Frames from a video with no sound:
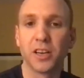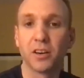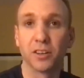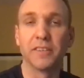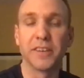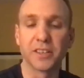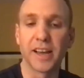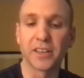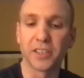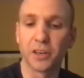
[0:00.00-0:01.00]
I actually
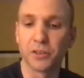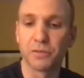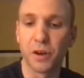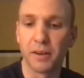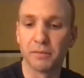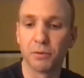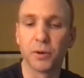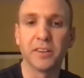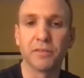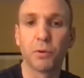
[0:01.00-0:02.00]
coached um, 40,
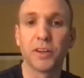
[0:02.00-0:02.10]
43